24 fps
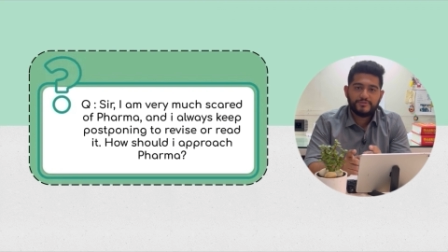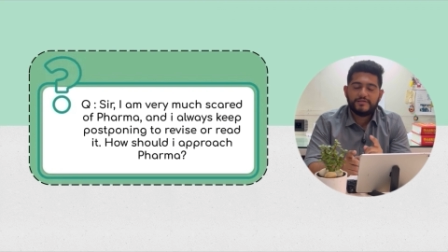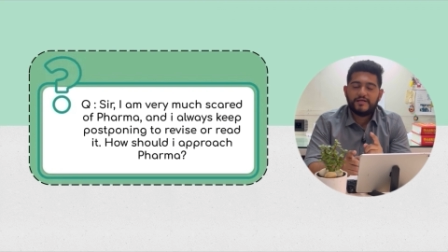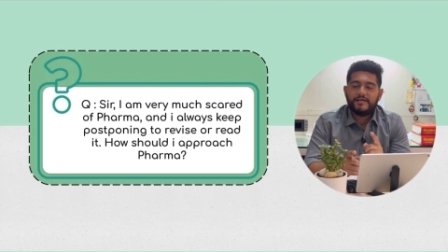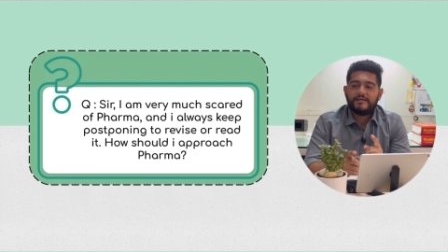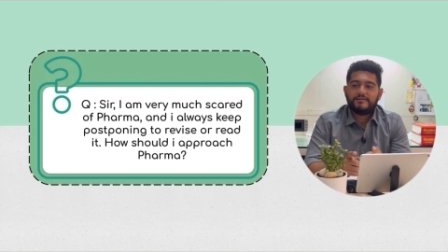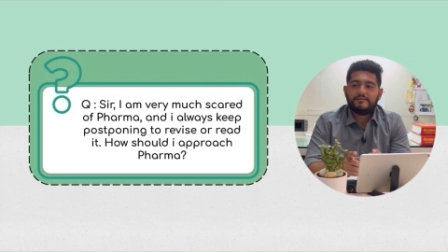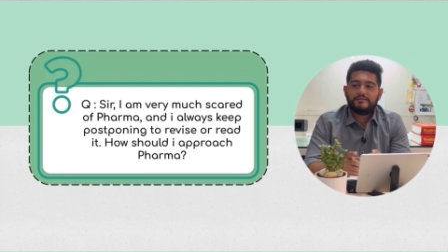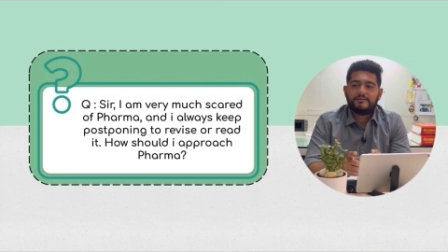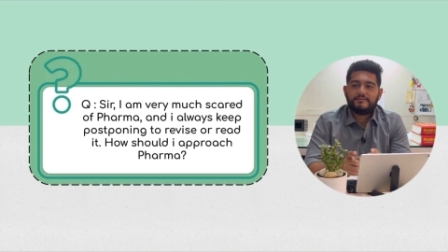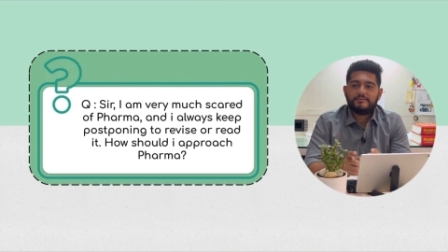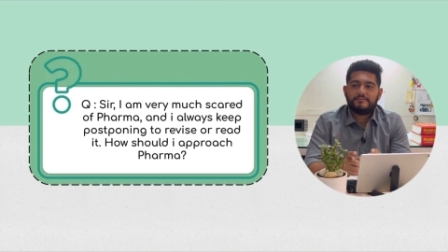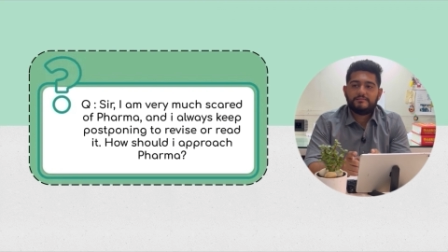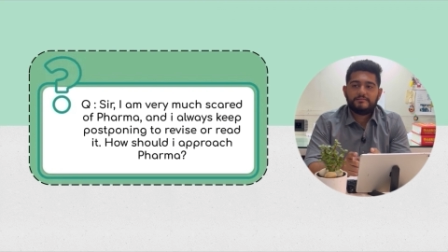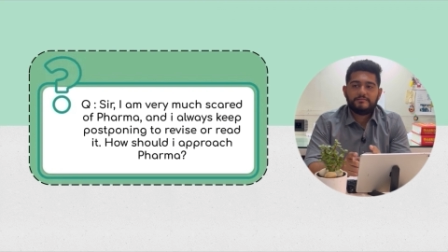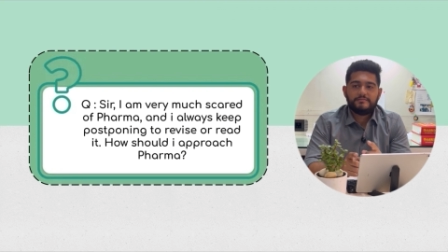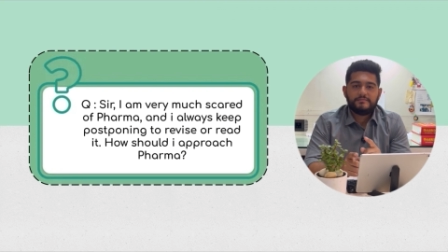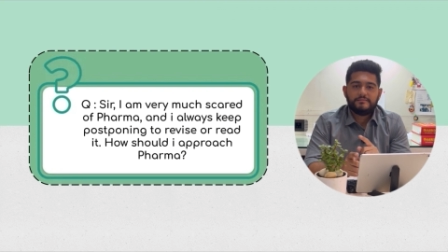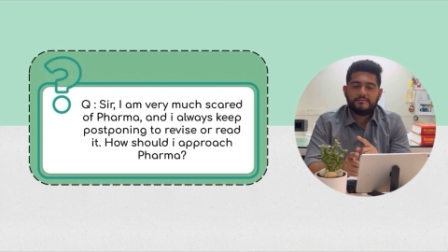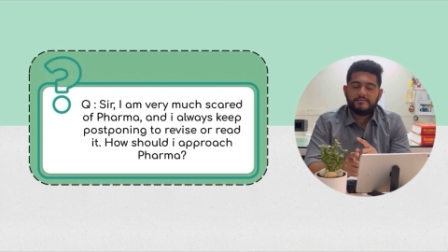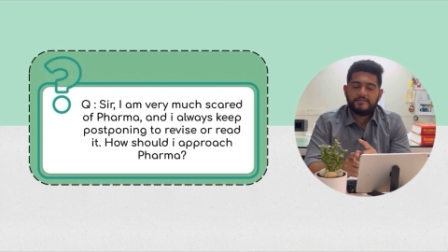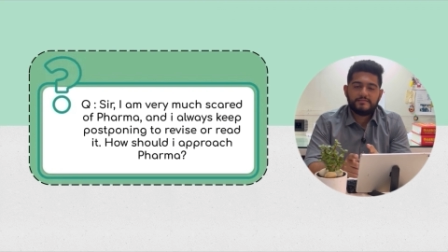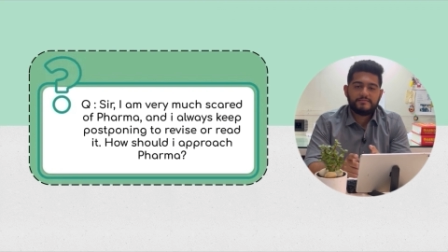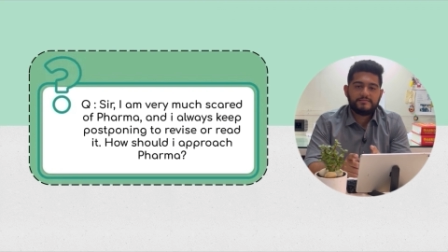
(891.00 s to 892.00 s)
that
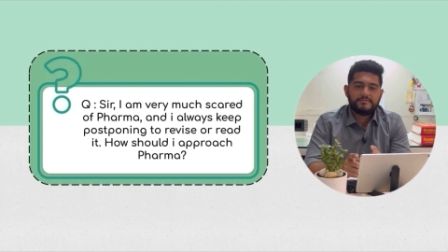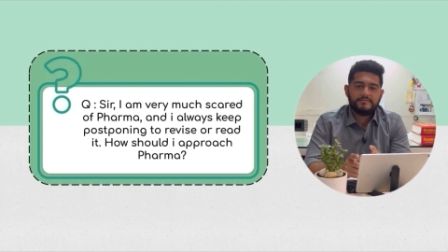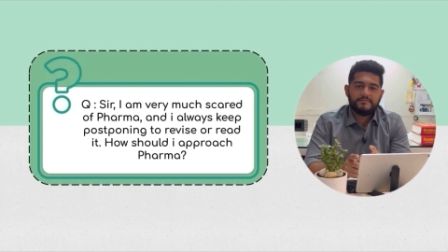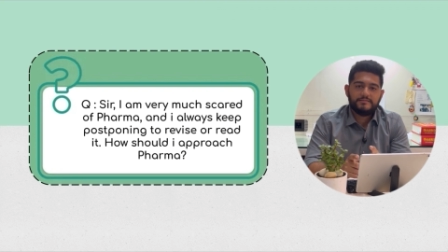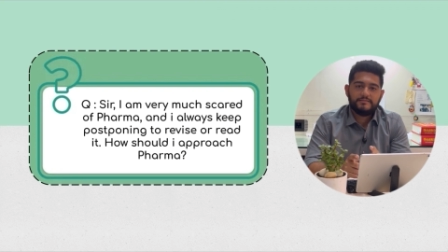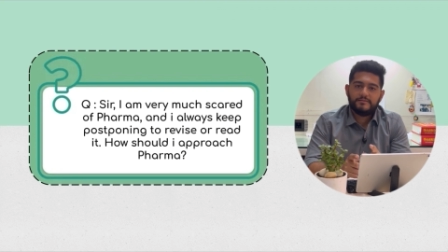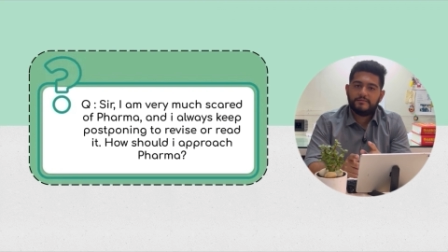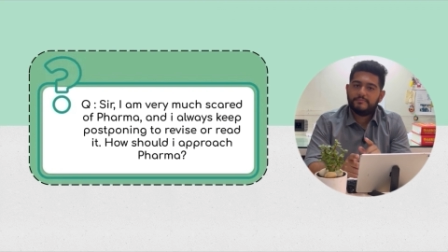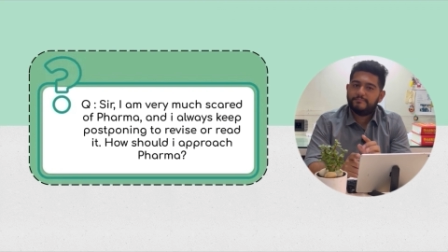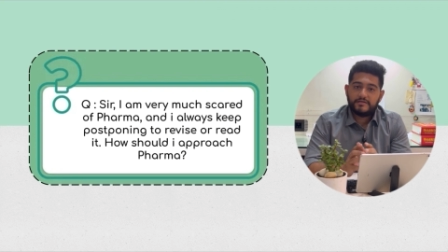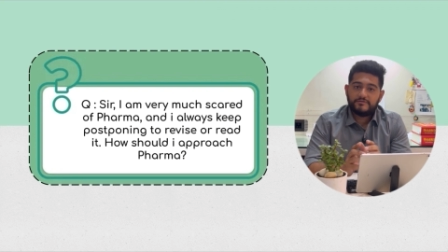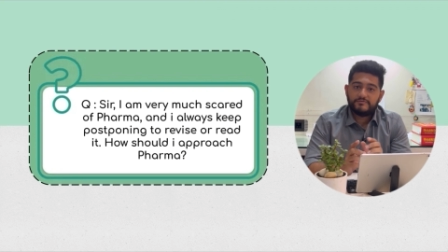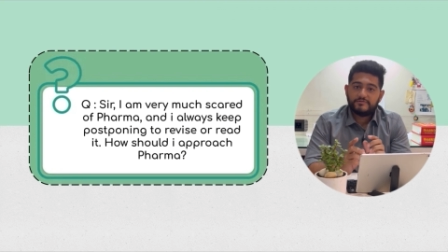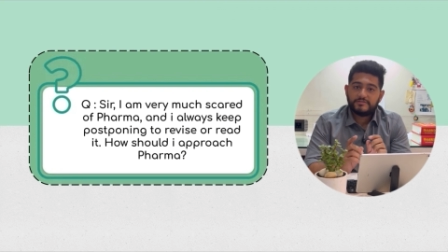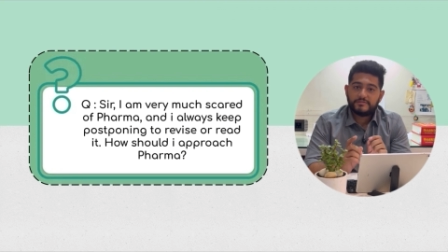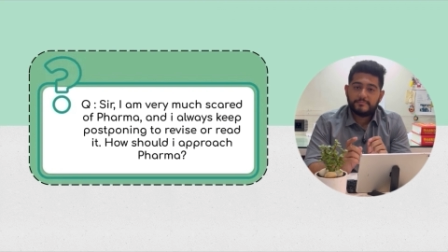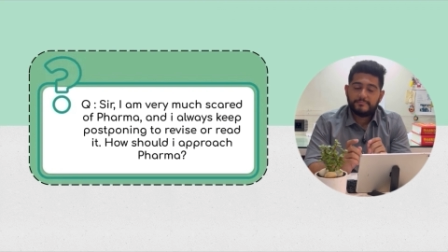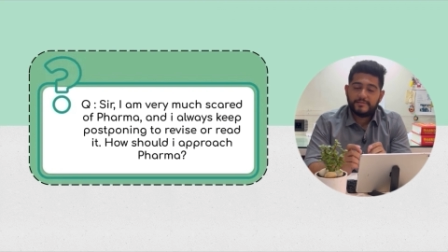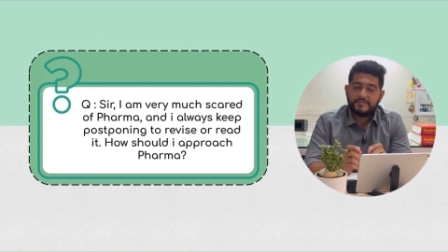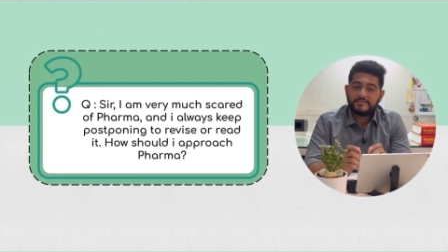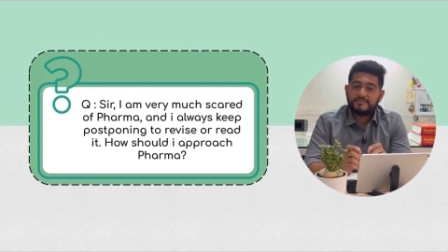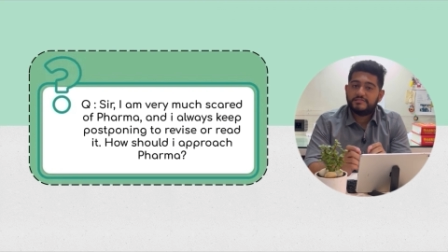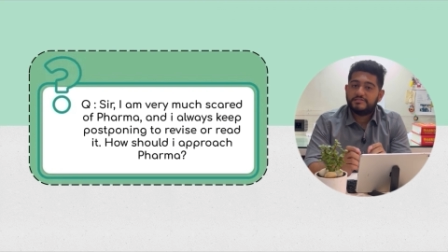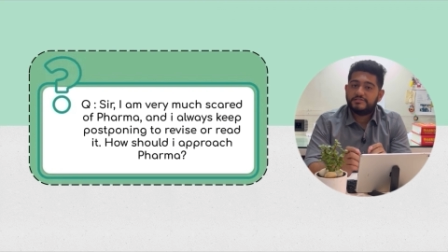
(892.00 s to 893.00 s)
yes sir, that was the
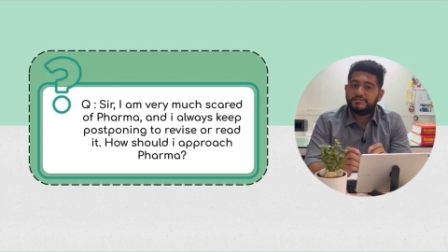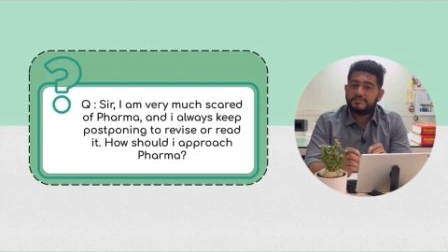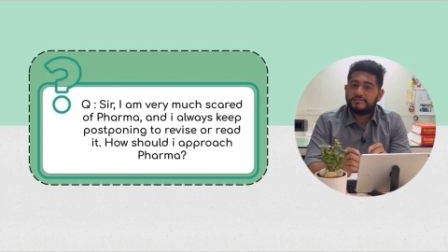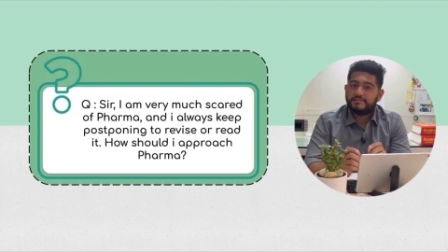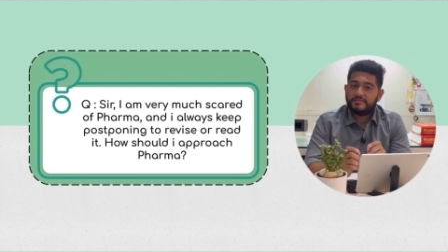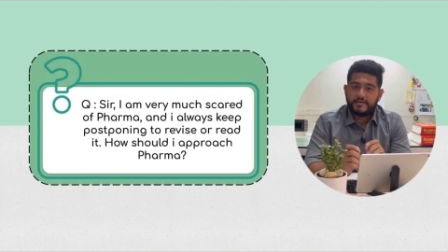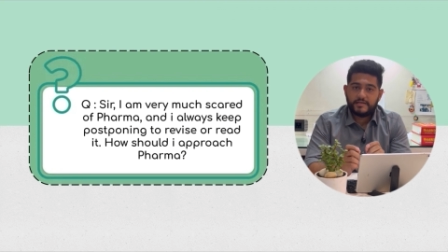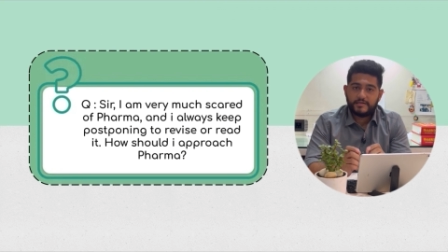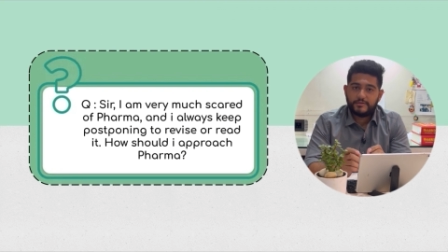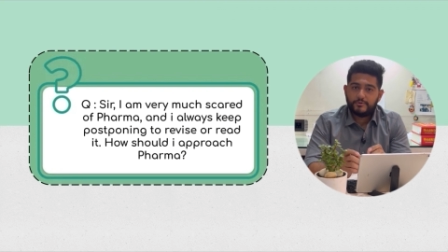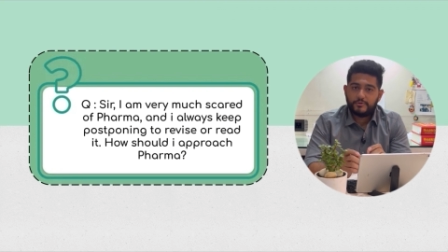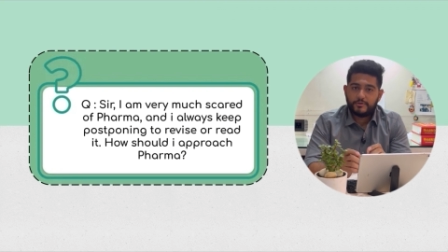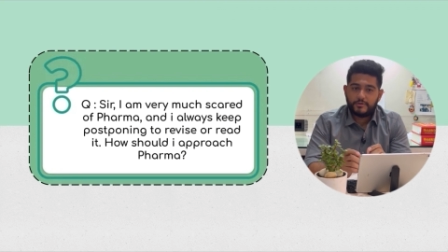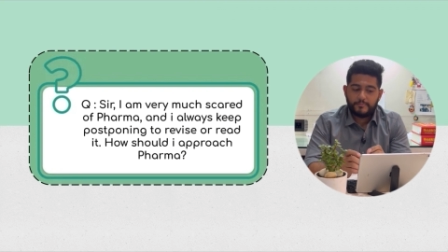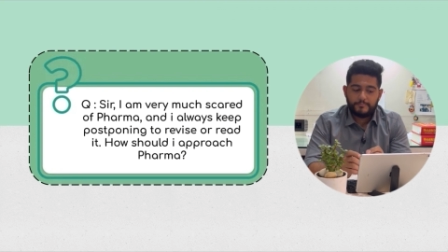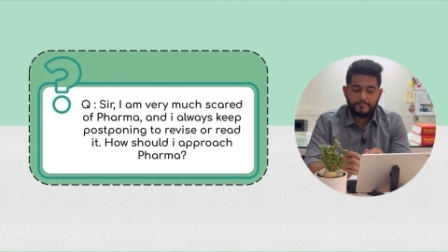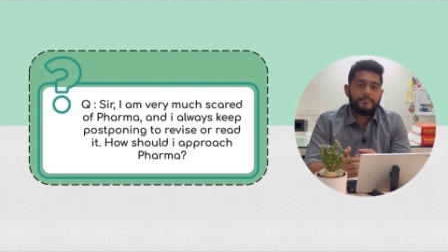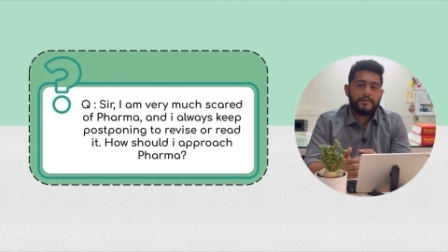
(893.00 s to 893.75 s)
best decision I took.